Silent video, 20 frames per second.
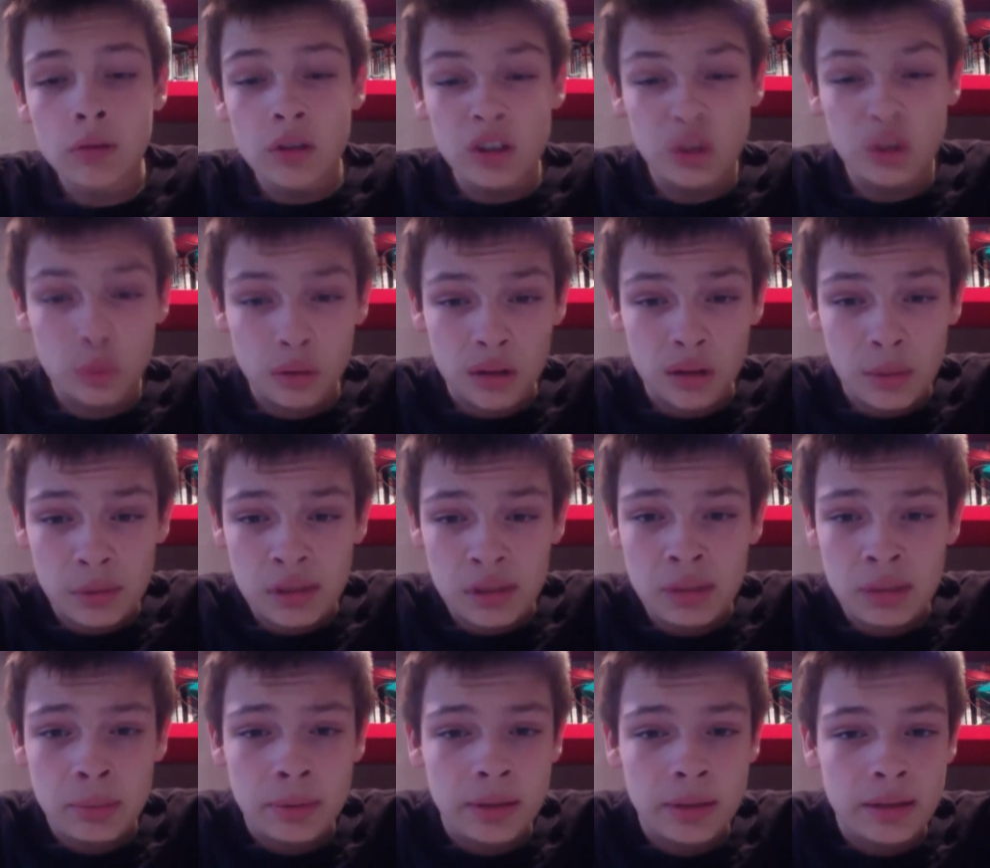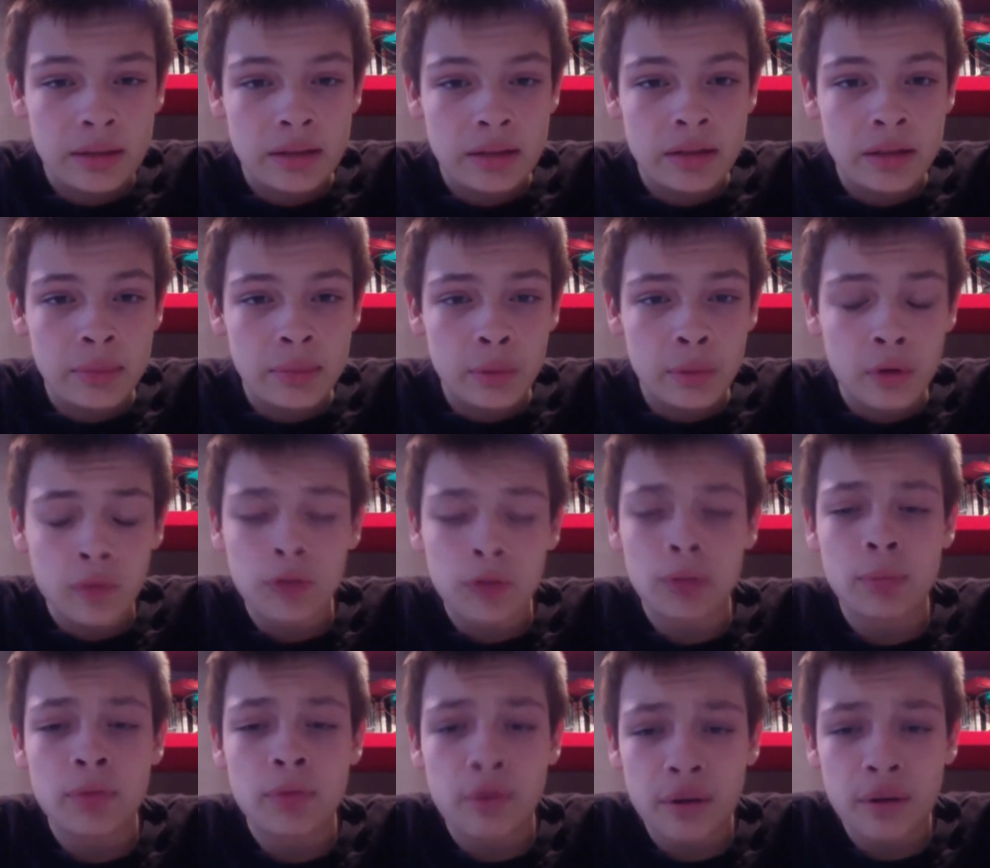So when it comes to speed, they're both going to
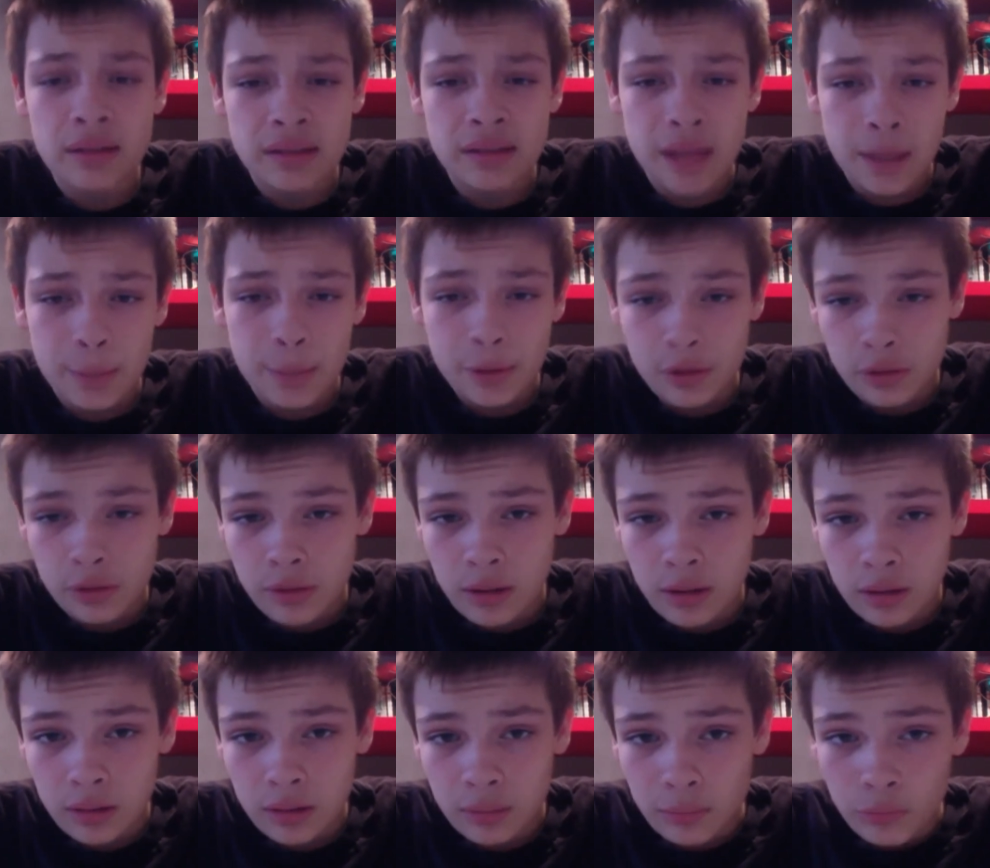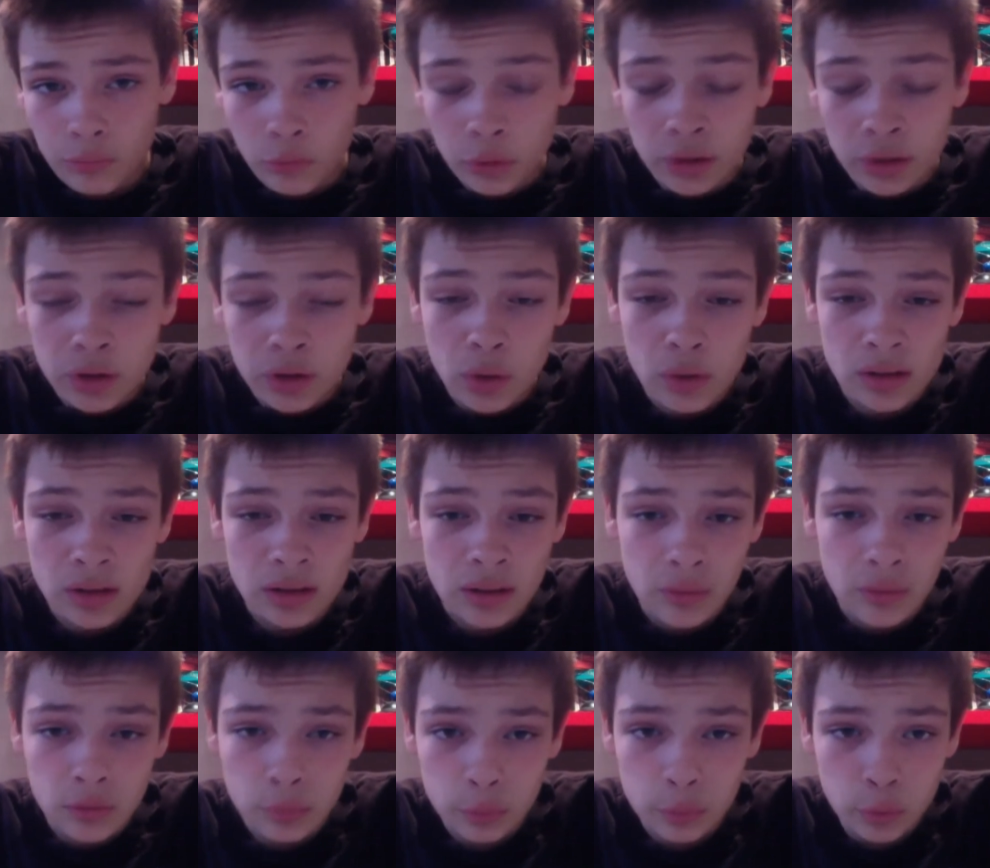be very snappy, so you're not going to really notice the
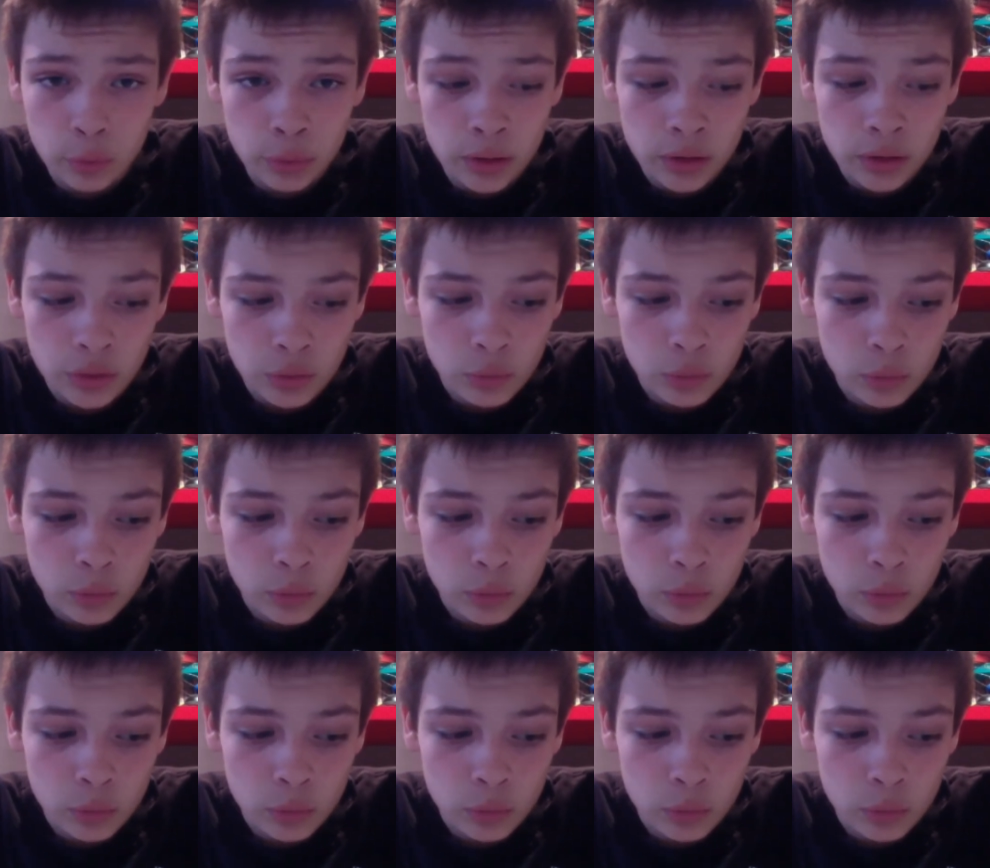difference between the two.